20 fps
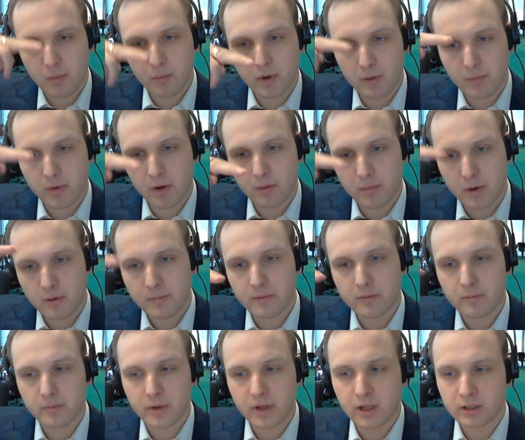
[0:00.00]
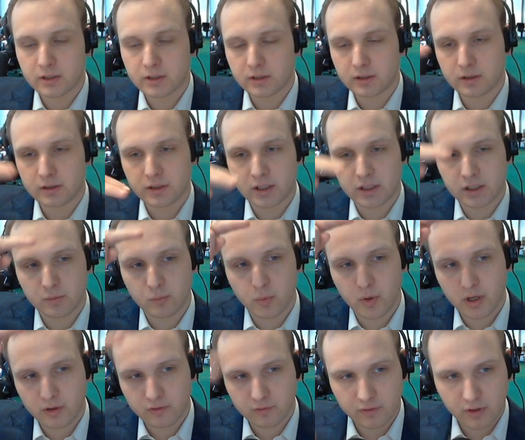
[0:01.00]
but then it
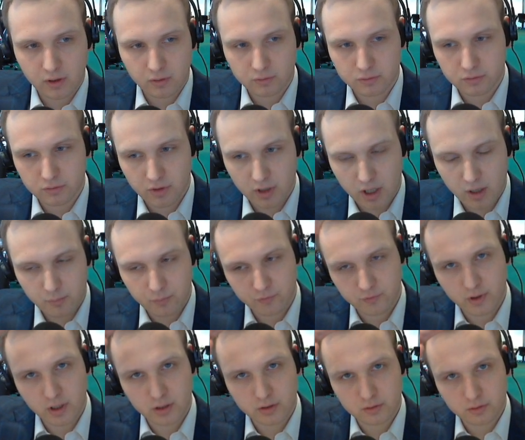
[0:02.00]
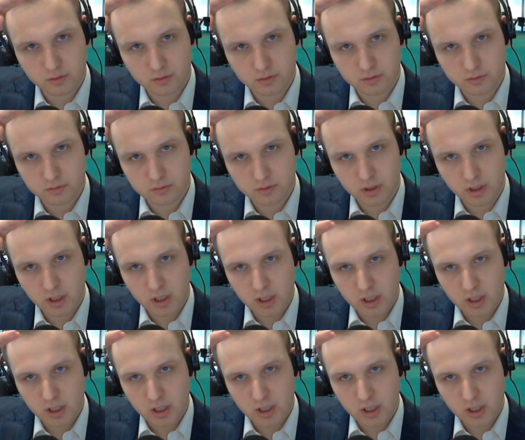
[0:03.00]
breaks out to the upside or to the